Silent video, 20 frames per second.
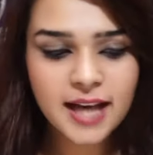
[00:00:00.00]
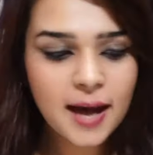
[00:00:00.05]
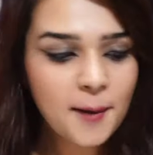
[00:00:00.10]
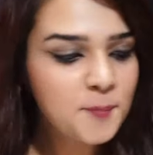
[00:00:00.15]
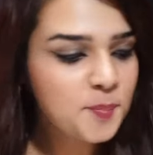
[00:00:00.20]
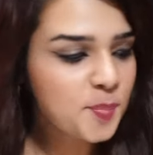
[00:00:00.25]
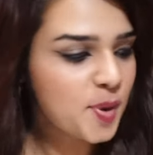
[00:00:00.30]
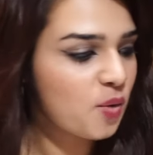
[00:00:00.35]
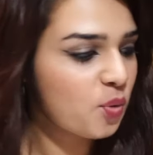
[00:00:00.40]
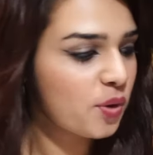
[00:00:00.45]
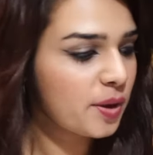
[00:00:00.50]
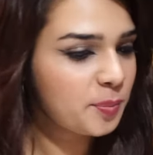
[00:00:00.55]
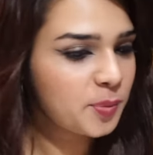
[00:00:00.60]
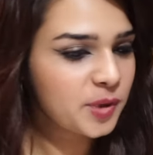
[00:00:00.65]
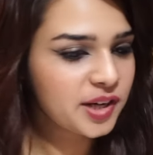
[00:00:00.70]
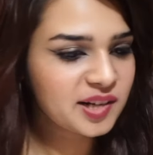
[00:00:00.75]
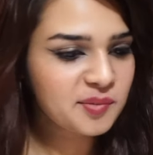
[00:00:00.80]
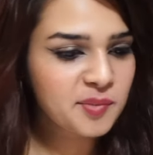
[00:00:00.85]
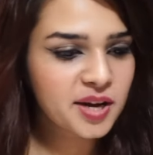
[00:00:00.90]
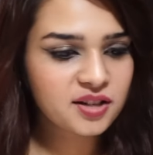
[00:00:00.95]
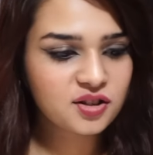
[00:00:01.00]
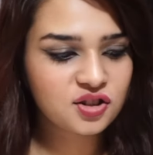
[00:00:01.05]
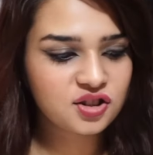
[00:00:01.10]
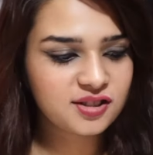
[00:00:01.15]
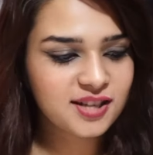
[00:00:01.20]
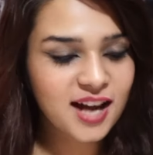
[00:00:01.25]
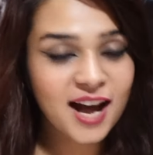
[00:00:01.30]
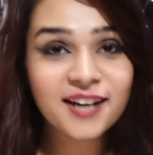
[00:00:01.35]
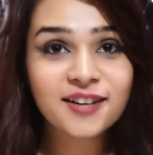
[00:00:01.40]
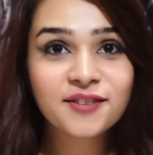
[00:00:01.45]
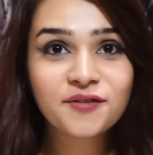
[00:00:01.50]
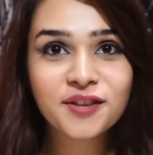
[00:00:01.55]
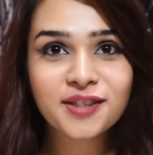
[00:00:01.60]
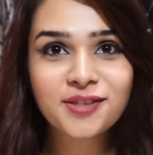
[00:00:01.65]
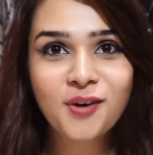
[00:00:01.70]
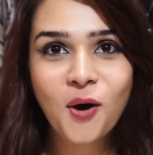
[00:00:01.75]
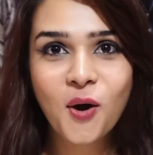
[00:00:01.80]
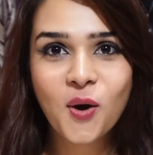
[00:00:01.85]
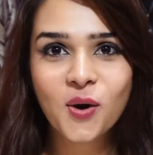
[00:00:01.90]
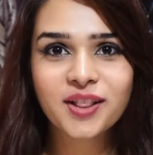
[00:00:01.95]
Yep, we're pretty much done with
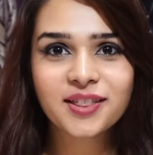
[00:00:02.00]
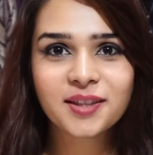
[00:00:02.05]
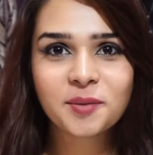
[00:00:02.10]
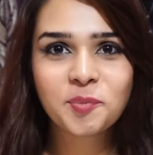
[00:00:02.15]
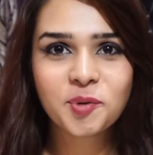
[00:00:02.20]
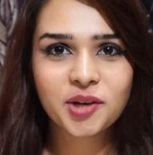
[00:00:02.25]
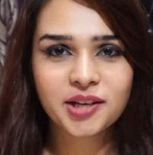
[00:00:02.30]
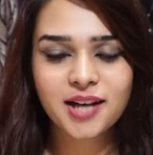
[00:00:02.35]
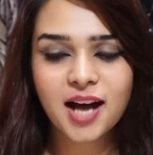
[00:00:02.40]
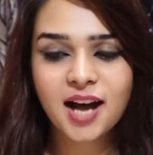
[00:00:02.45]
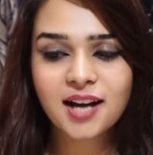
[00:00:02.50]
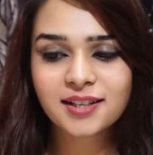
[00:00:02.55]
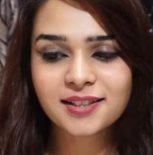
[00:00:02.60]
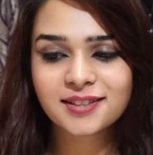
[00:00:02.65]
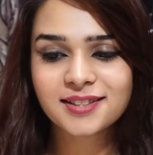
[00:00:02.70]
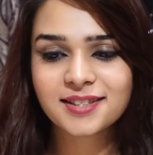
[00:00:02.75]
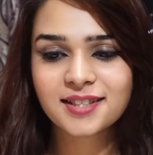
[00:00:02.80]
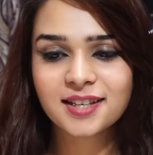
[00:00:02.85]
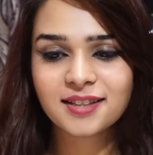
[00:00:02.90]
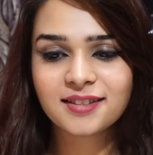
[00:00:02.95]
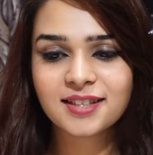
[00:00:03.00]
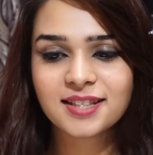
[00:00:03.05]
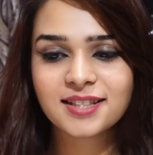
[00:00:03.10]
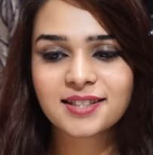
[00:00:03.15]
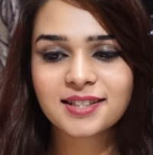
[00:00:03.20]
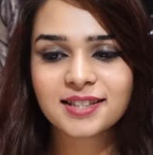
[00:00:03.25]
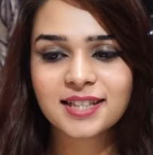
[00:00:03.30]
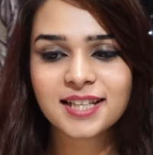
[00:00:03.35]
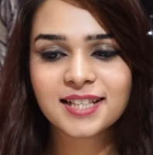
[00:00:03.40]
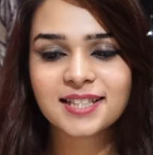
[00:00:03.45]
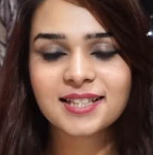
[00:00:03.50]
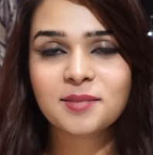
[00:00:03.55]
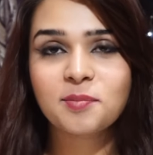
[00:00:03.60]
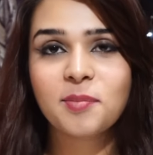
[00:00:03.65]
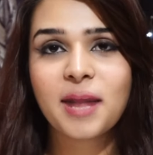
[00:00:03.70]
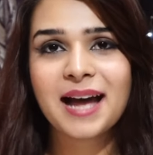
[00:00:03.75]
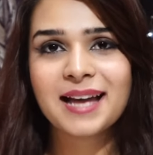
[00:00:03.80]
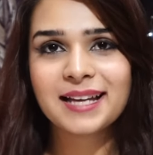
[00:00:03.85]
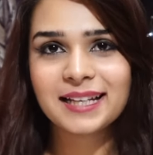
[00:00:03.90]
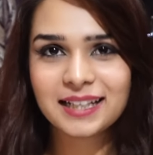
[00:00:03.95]
all the products. This is
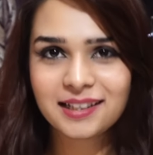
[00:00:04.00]
my